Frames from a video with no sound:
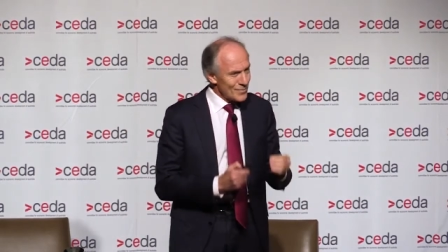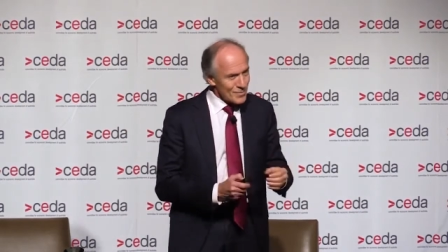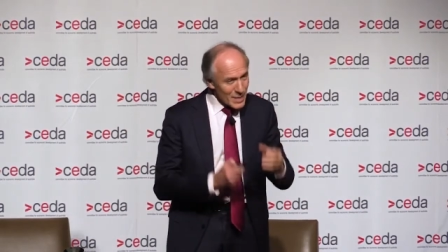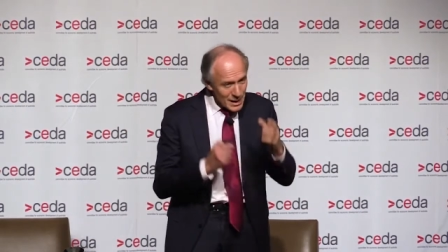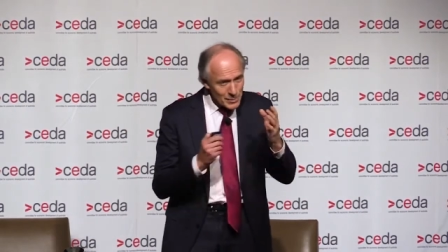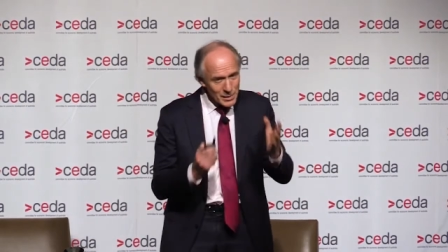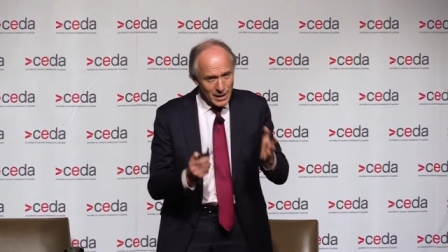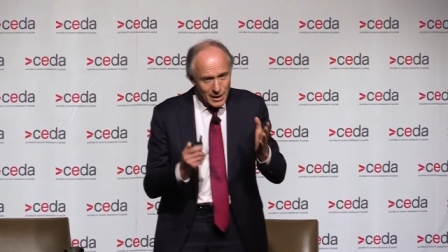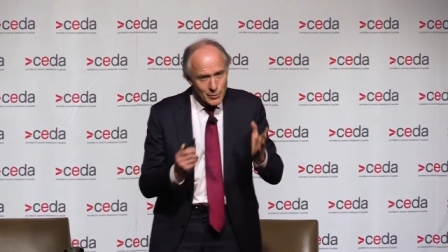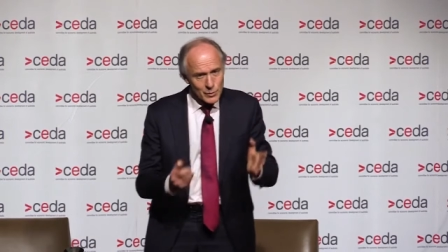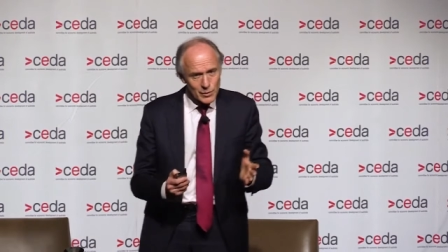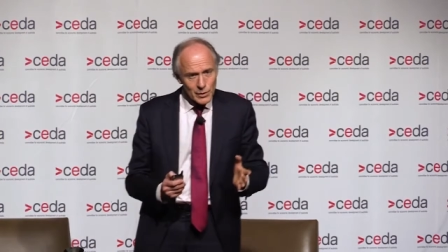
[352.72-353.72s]
maybe
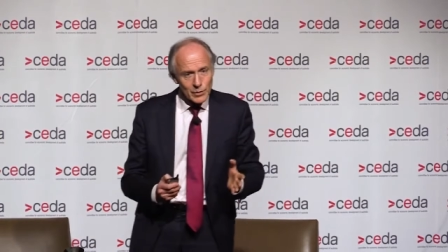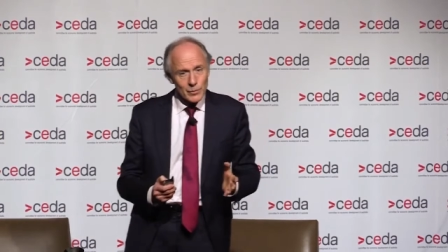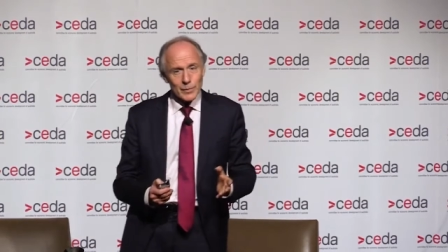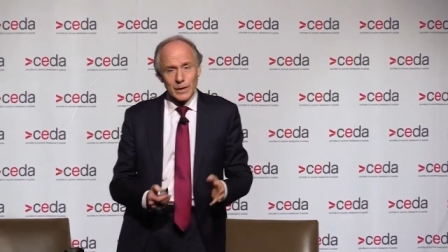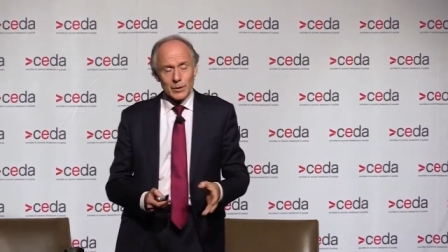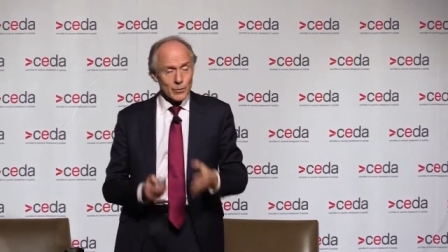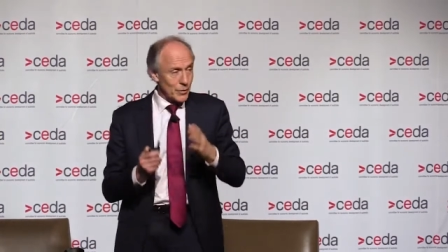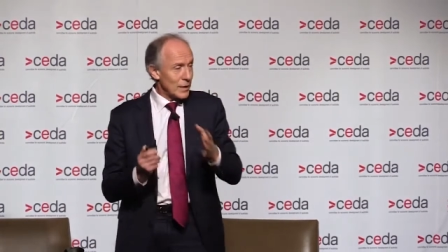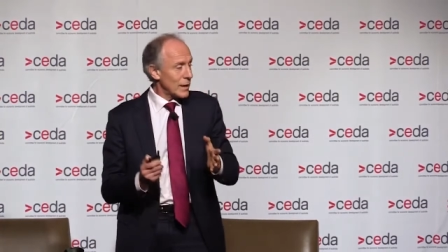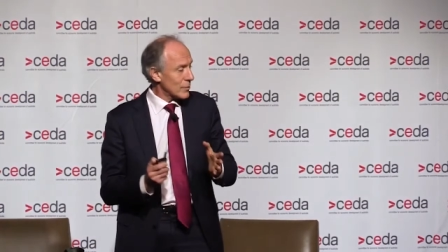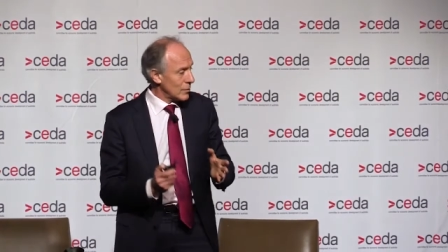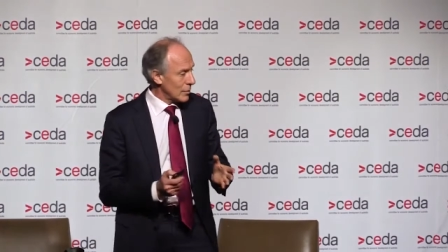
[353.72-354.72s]
100 years from now or
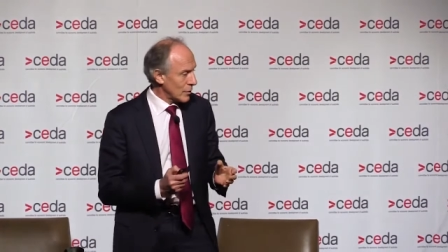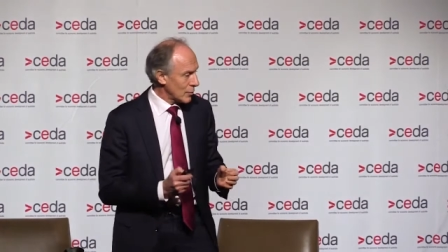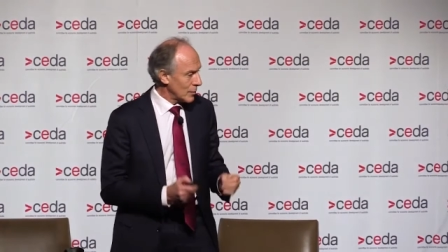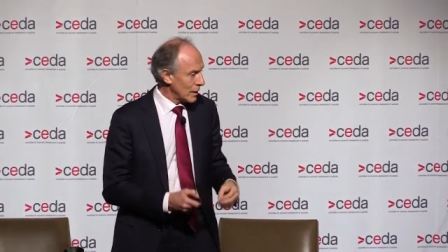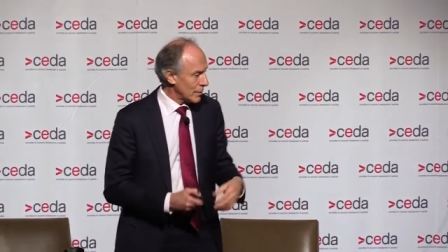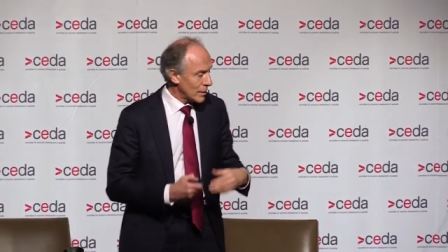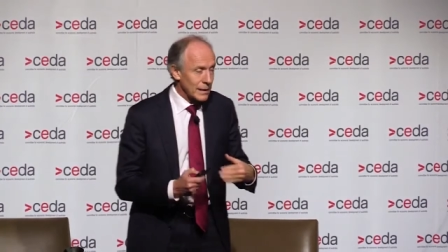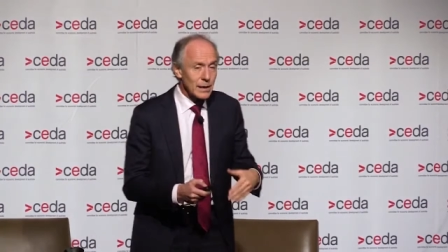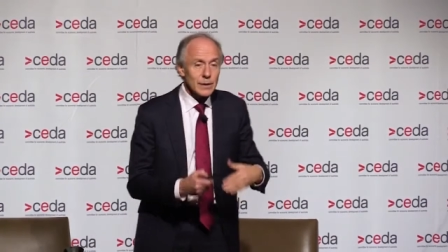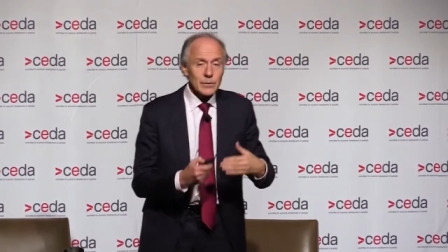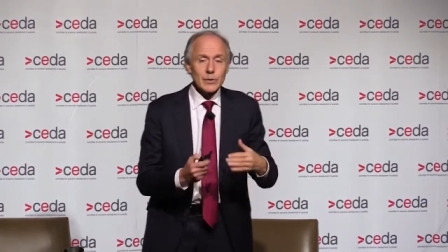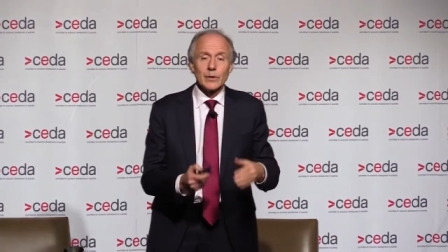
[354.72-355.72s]
1,000 years from now, but I
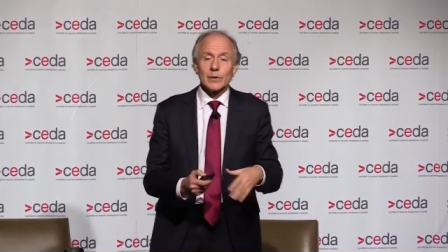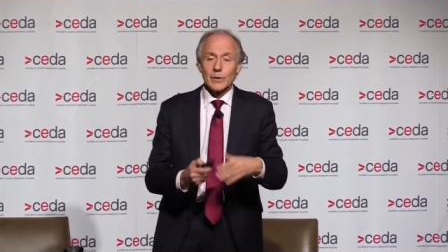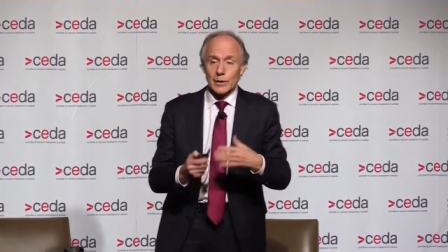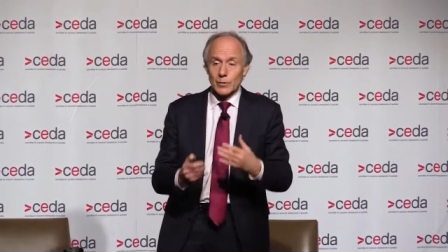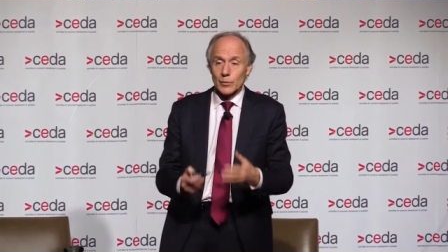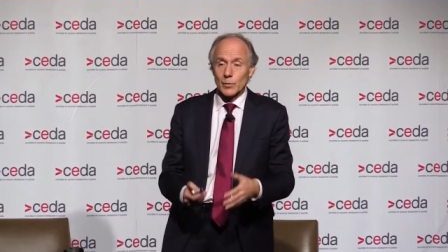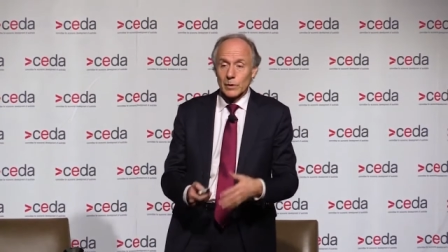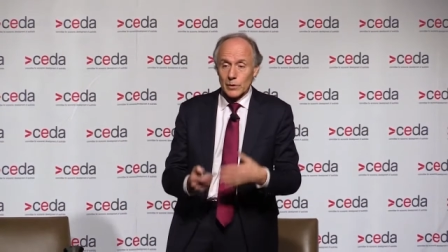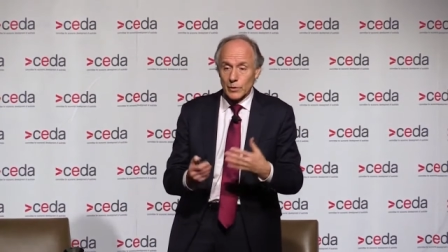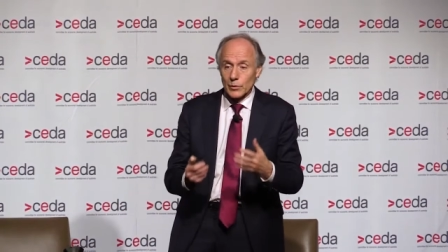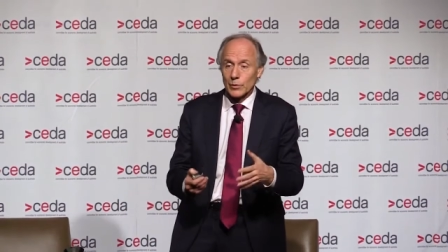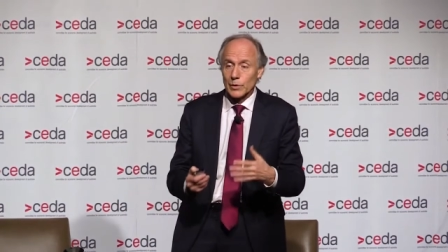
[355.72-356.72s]
can't see it in the next
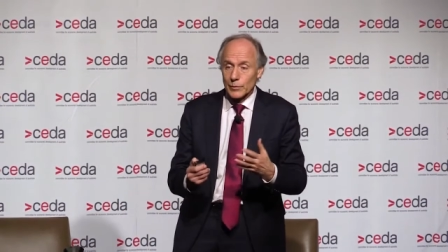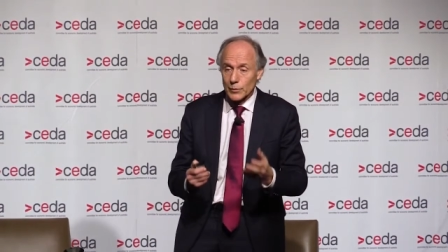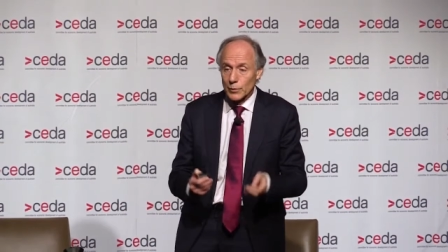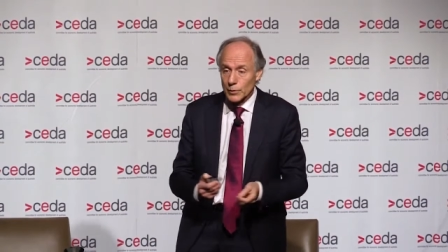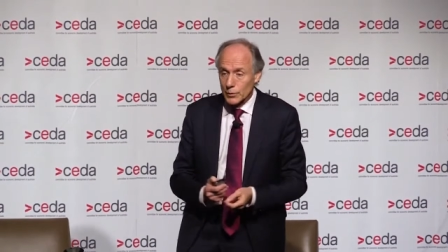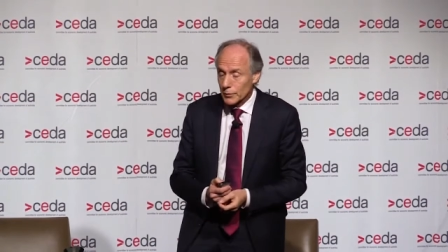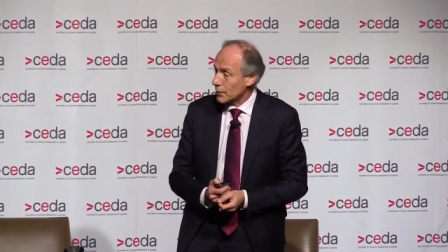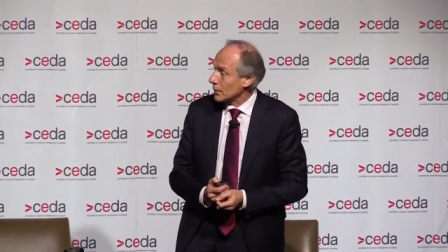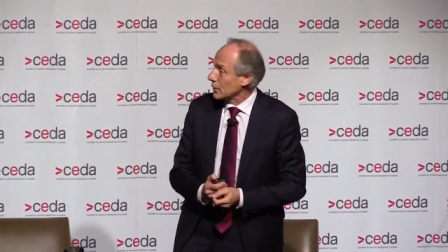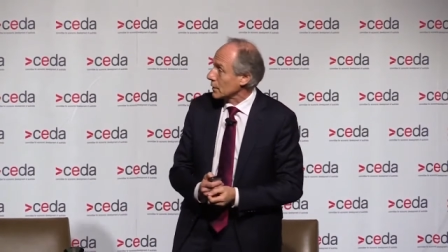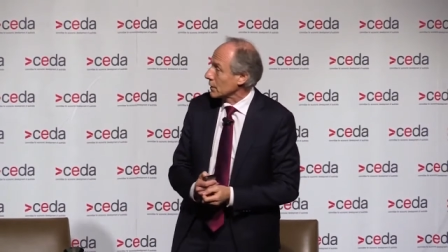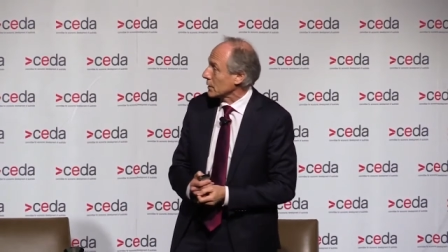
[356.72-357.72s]
20, 30, 40, or
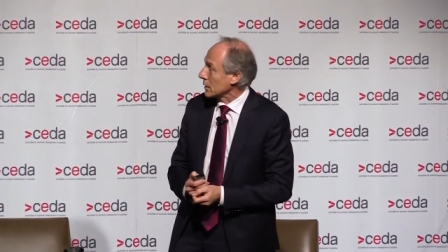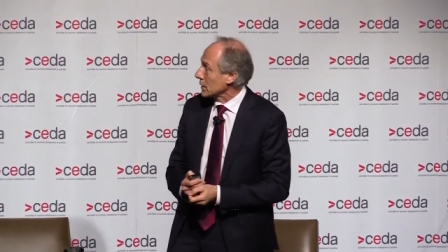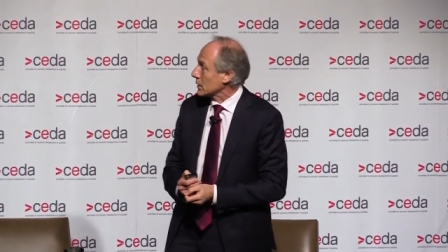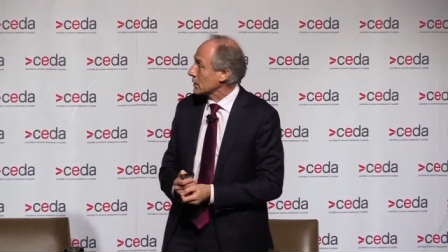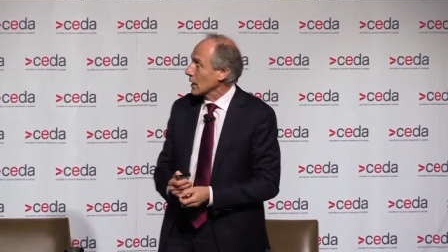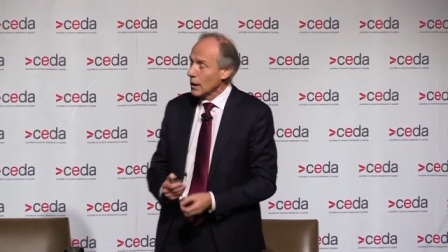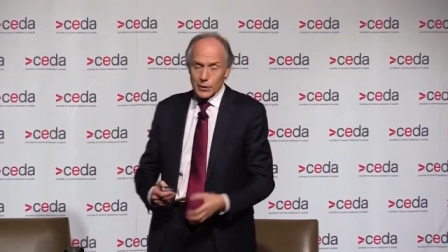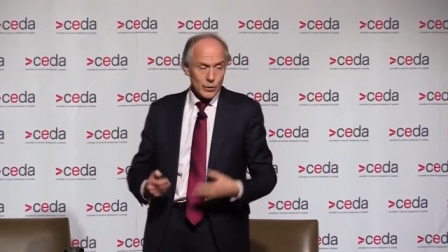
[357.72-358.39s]
50 years.